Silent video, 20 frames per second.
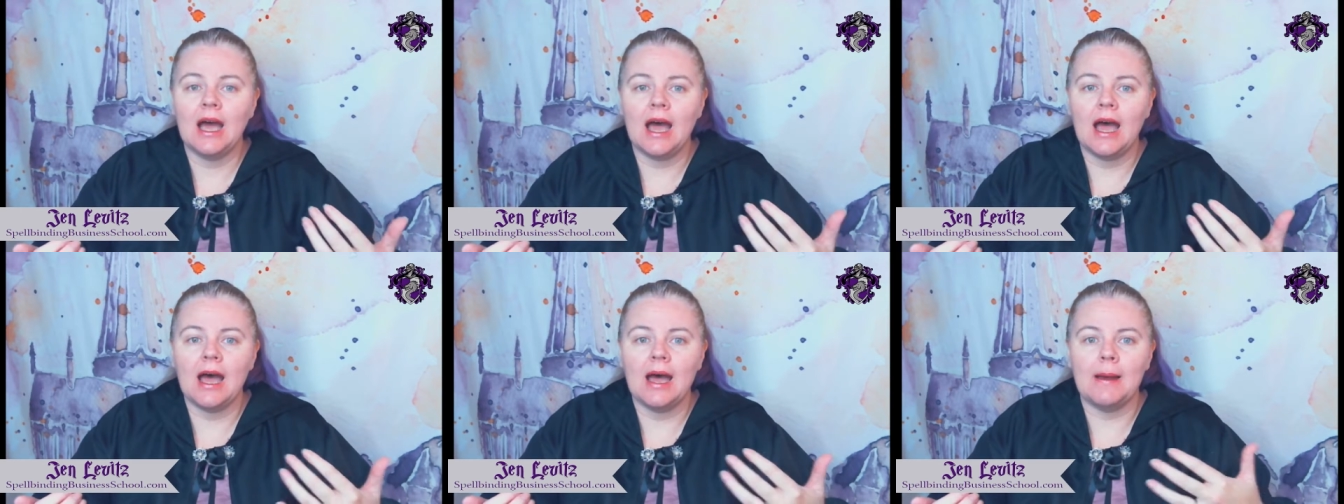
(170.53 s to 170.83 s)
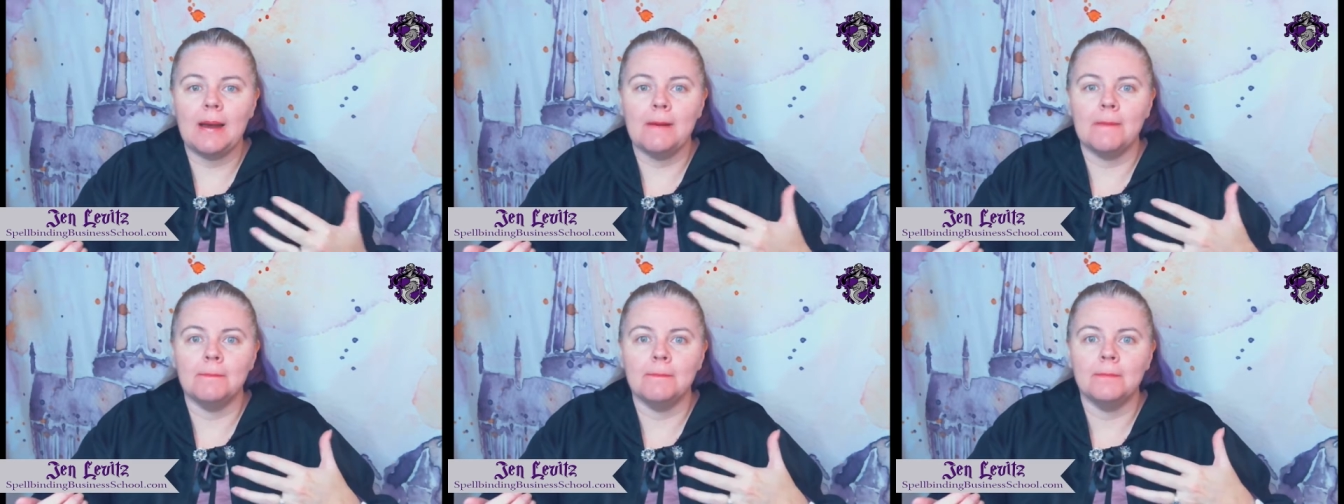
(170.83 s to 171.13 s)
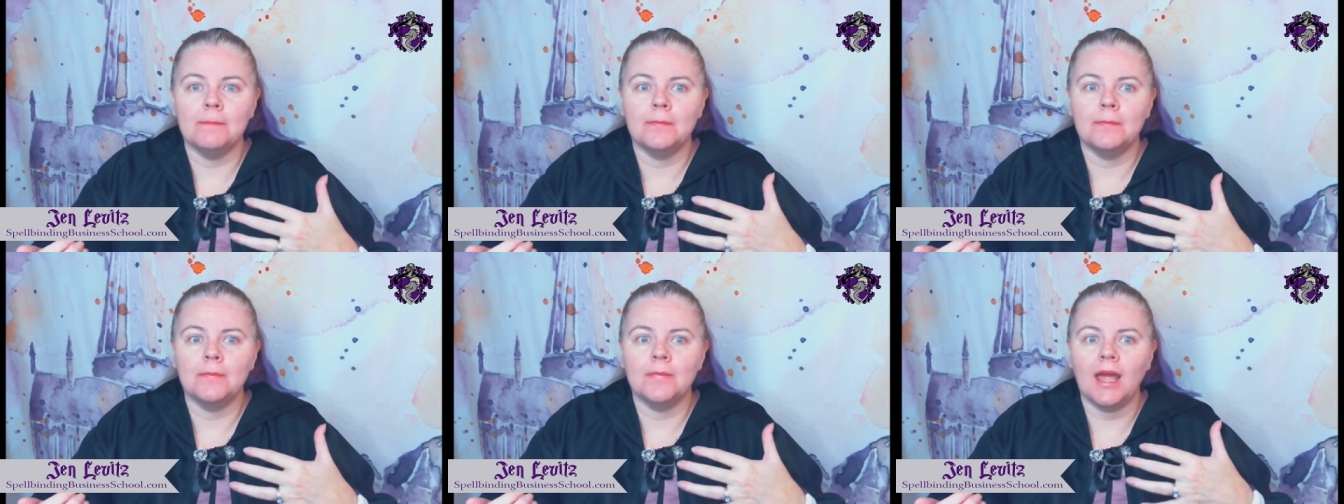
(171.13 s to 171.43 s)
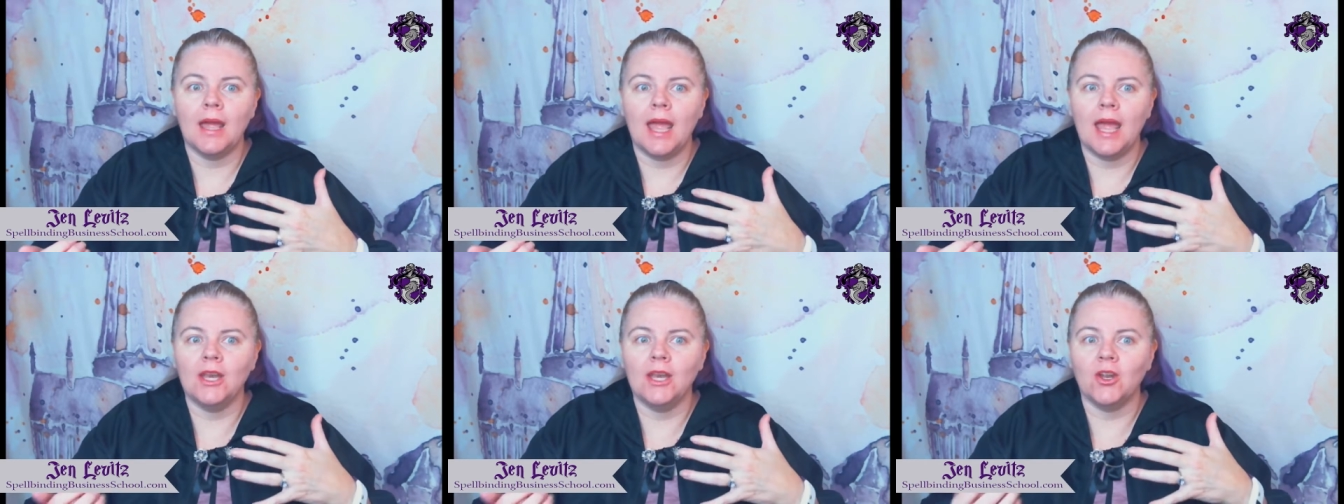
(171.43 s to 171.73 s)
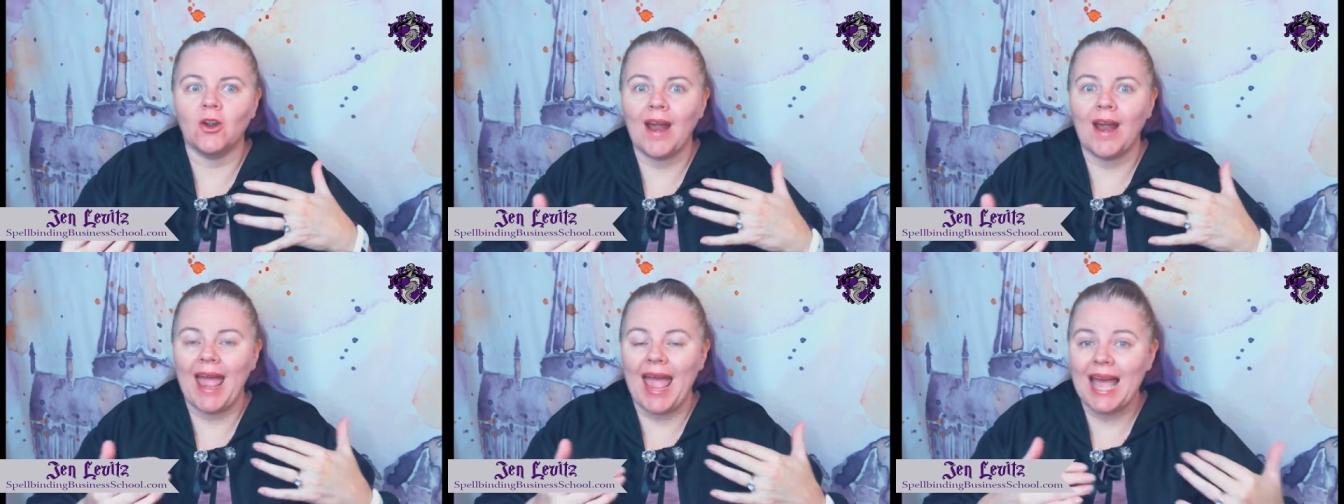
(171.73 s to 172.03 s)
and
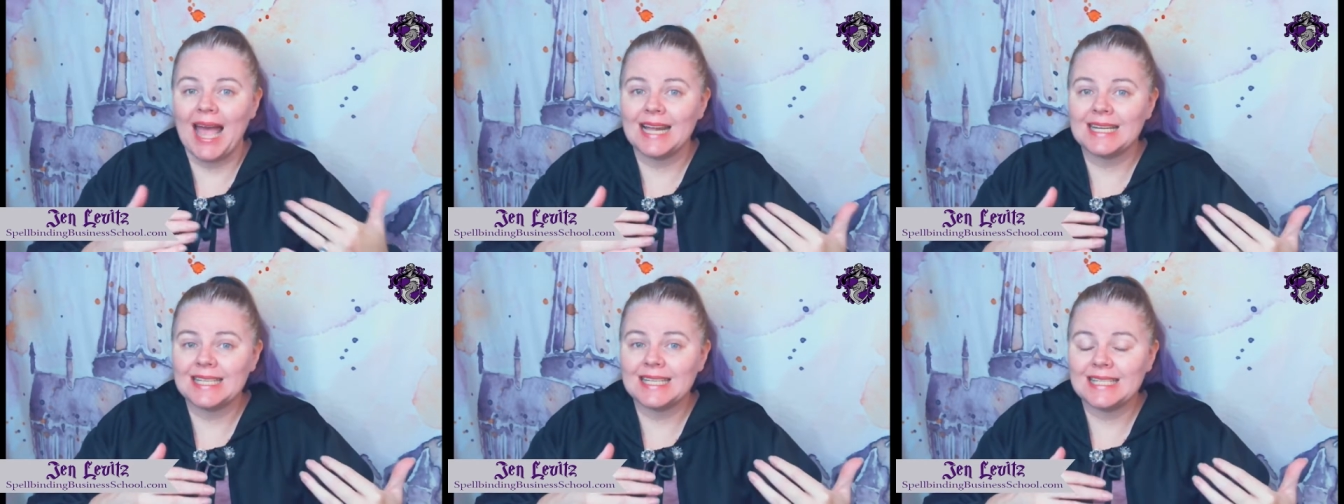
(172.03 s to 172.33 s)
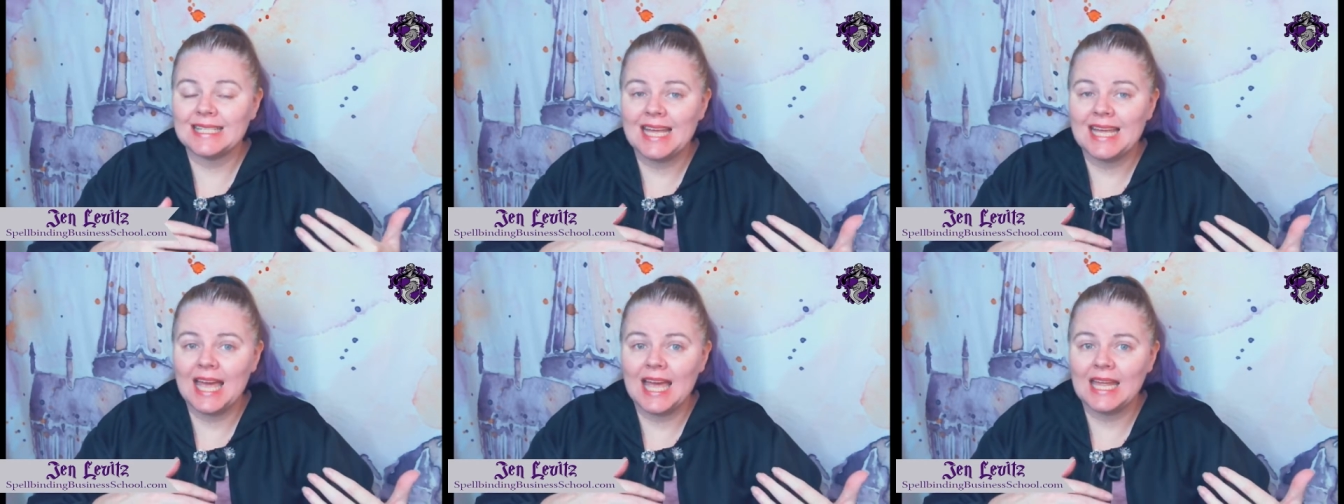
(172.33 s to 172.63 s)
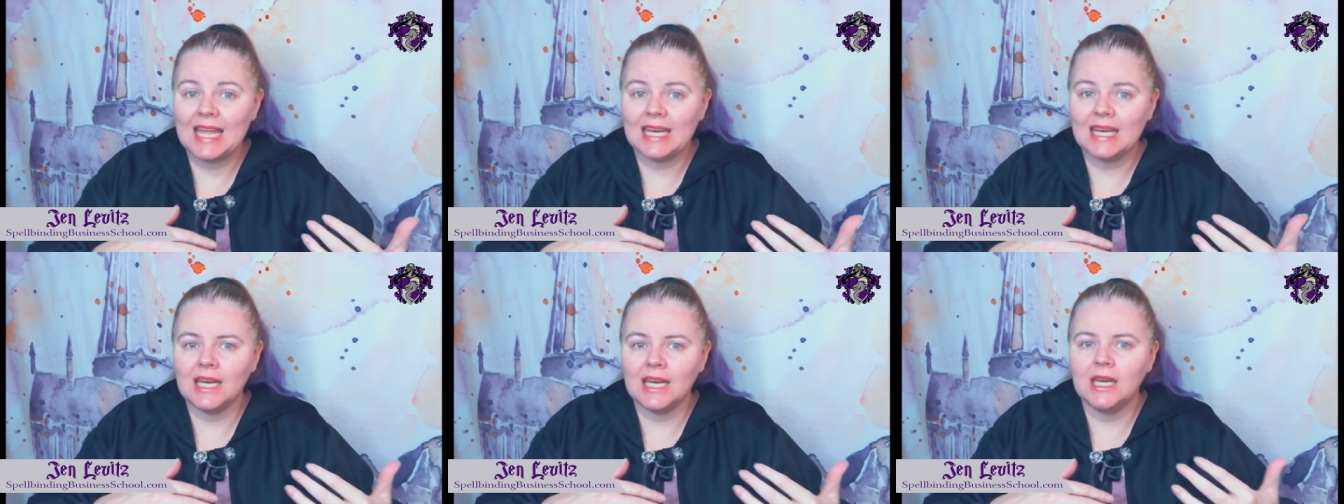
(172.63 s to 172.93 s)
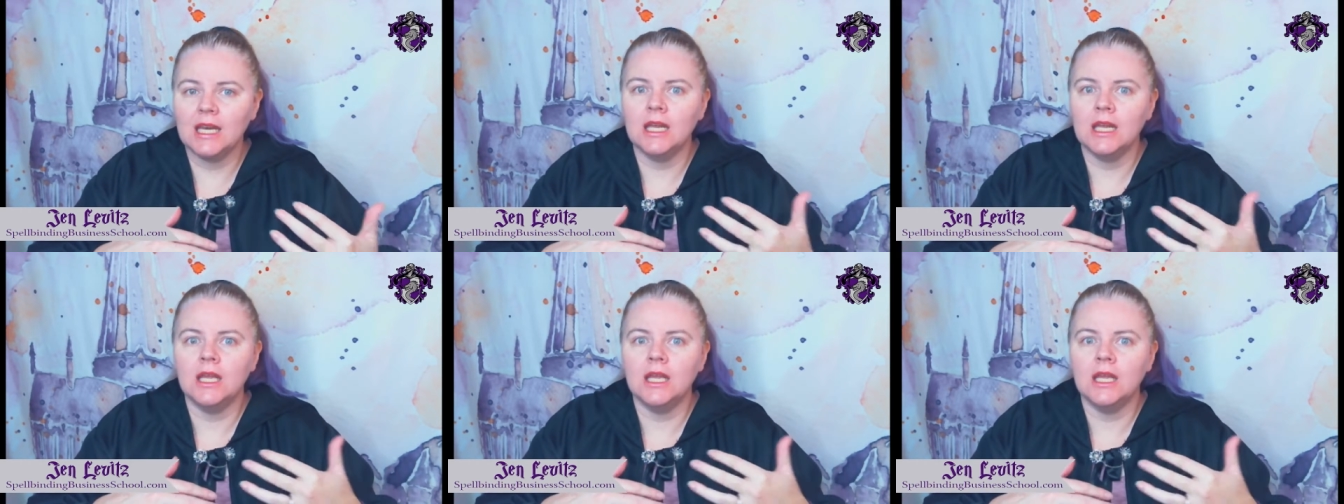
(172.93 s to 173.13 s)
you're at 10,